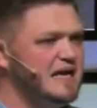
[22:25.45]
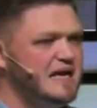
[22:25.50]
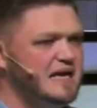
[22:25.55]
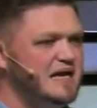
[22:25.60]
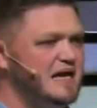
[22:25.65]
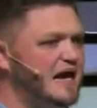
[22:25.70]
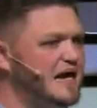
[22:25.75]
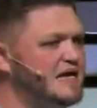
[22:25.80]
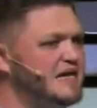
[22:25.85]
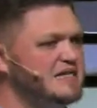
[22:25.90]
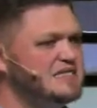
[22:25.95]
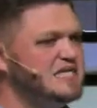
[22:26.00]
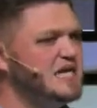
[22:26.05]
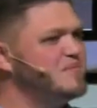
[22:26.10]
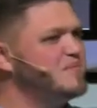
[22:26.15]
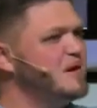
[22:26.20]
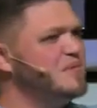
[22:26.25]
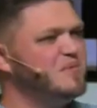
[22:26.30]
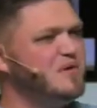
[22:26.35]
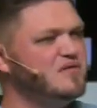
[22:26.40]
I need to take
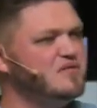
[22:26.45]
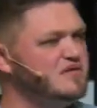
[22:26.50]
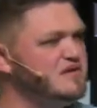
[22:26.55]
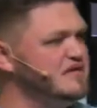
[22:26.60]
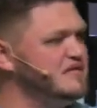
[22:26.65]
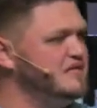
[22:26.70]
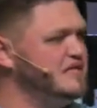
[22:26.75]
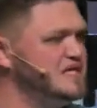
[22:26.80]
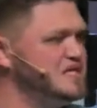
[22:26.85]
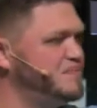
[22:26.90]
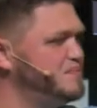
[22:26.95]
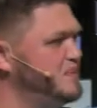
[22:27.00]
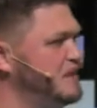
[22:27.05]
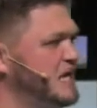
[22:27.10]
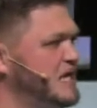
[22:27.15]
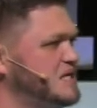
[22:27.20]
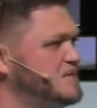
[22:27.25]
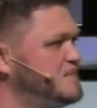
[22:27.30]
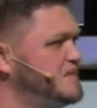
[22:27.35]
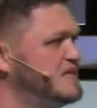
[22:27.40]
my brother to this
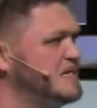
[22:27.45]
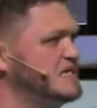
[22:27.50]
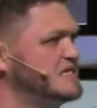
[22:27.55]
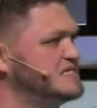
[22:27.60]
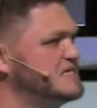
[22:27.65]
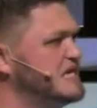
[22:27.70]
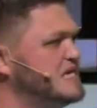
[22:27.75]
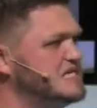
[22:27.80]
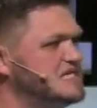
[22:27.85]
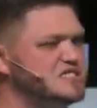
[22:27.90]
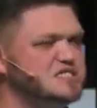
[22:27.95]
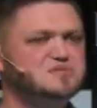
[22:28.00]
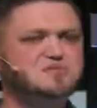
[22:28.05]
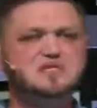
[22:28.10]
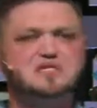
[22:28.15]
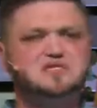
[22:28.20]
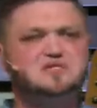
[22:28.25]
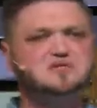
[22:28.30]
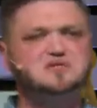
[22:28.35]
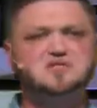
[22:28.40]
place because they just
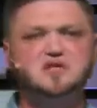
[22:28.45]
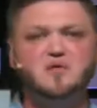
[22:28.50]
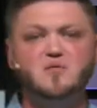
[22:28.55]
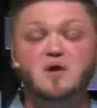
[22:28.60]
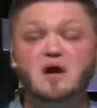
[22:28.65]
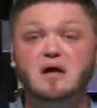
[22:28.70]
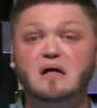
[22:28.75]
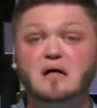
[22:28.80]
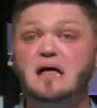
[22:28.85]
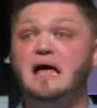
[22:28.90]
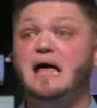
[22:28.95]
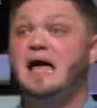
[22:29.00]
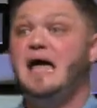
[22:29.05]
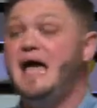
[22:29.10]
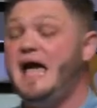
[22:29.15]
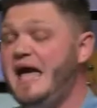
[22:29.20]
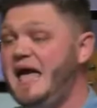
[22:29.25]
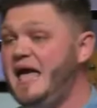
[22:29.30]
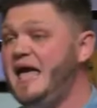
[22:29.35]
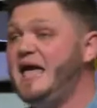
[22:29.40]
treat you so well.
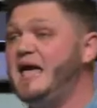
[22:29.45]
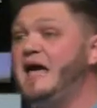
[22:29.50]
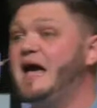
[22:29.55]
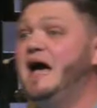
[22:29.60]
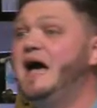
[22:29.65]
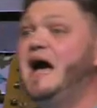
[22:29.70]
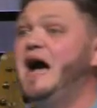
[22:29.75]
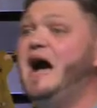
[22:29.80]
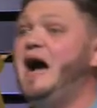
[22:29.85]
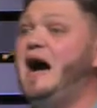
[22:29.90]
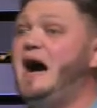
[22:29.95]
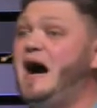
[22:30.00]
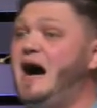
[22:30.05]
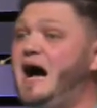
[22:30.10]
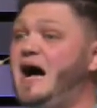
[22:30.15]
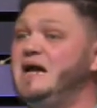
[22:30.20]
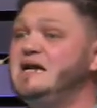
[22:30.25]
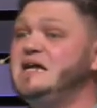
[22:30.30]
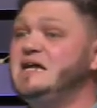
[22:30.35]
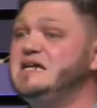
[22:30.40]
Hey,
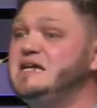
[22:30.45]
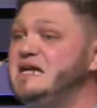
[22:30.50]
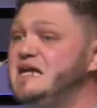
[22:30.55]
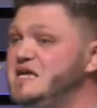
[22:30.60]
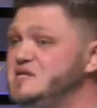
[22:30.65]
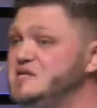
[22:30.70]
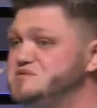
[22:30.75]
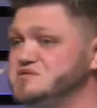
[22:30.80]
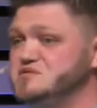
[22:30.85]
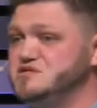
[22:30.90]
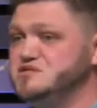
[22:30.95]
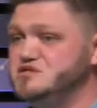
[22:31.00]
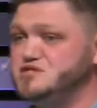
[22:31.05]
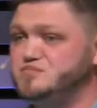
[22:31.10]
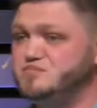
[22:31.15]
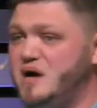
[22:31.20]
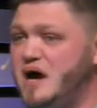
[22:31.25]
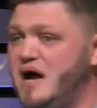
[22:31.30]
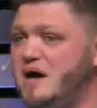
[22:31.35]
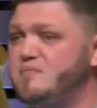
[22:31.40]
I need to introduce
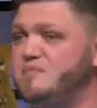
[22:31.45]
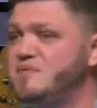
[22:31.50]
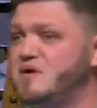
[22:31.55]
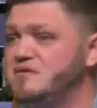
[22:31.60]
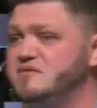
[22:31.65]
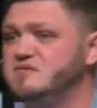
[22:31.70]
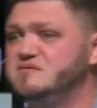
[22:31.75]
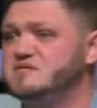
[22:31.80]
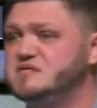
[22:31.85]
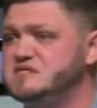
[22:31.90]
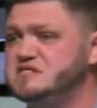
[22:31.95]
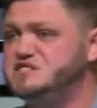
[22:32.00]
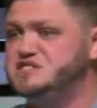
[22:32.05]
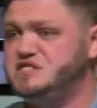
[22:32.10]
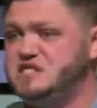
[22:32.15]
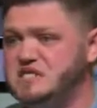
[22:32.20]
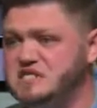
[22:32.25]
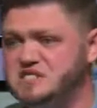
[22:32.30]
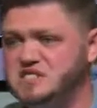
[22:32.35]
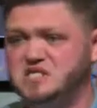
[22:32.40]
my brother to
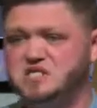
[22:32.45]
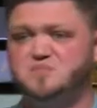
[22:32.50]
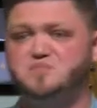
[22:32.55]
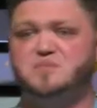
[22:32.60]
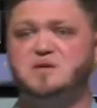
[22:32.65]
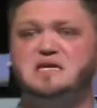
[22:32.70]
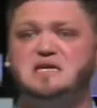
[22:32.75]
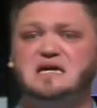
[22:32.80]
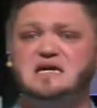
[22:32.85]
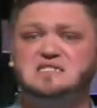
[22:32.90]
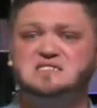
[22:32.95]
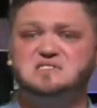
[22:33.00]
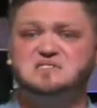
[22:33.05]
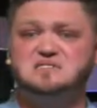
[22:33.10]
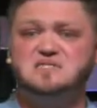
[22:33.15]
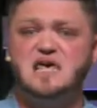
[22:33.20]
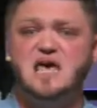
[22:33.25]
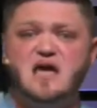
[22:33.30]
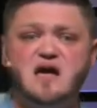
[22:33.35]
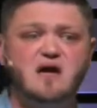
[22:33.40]
Jesus because
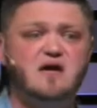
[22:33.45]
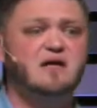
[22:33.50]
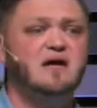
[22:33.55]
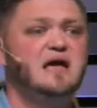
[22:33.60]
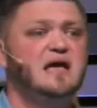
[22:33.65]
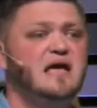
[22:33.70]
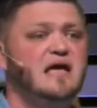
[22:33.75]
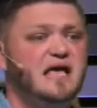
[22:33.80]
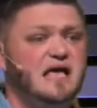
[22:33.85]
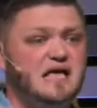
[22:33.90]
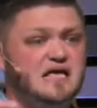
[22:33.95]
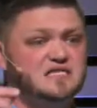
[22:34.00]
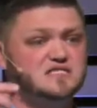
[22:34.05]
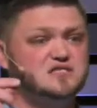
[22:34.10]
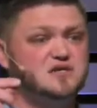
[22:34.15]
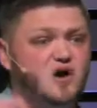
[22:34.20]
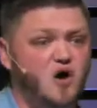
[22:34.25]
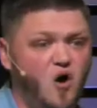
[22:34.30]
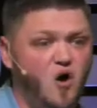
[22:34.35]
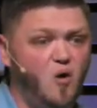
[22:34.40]
there is
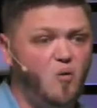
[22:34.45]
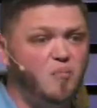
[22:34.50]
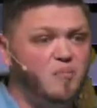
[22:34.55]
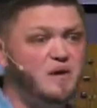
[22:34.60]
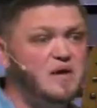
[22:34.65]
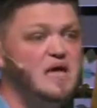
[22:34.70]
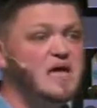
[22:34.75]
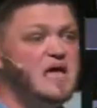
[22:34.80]
hope.